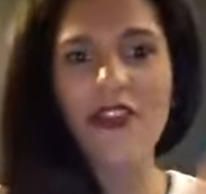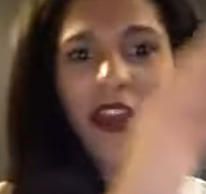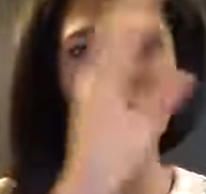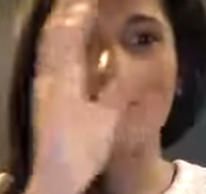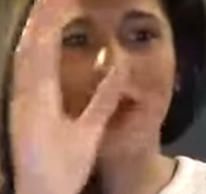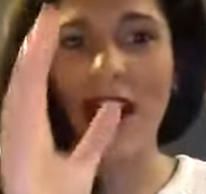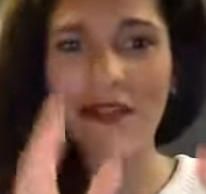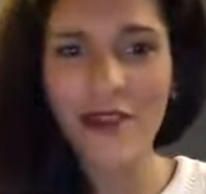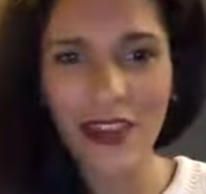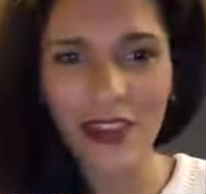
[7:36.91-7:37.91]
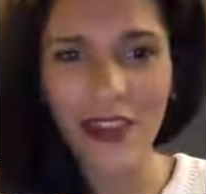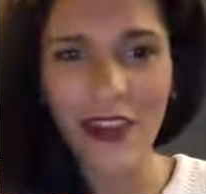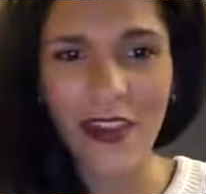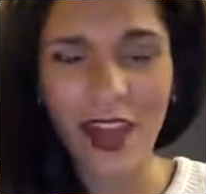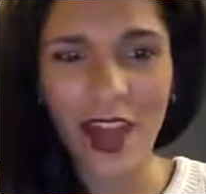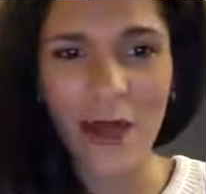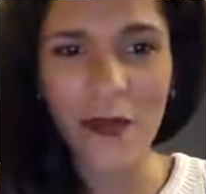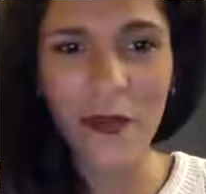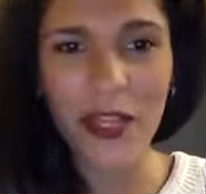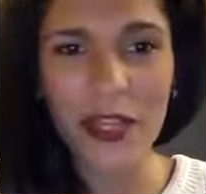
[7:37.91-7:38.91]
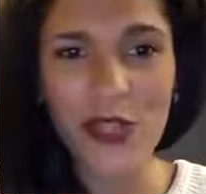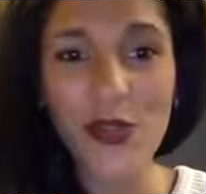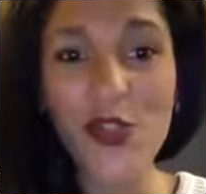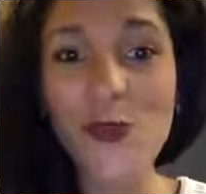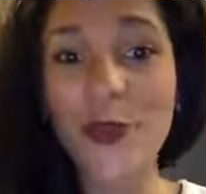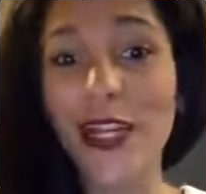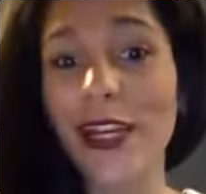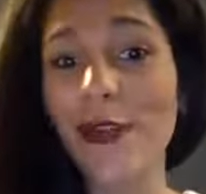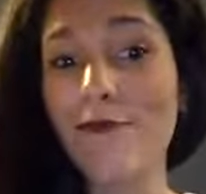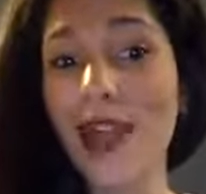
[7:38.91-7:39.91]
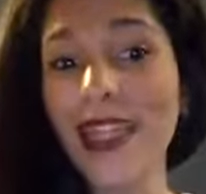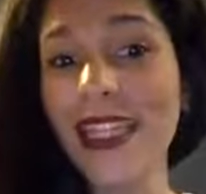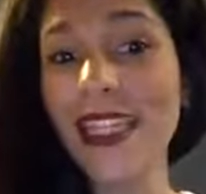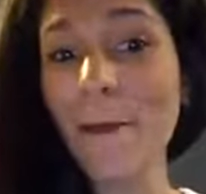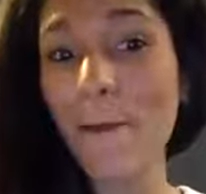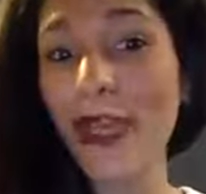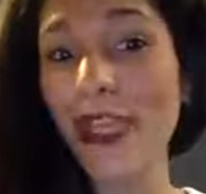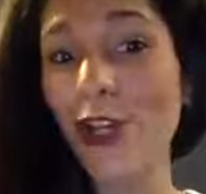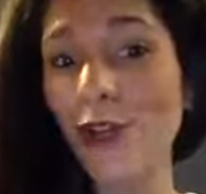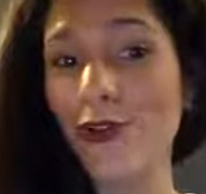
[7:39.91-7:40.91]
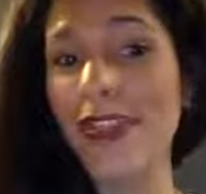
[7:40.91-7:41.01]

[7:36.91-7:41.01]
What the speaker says: Then you have the place to split it in monthly mini goals.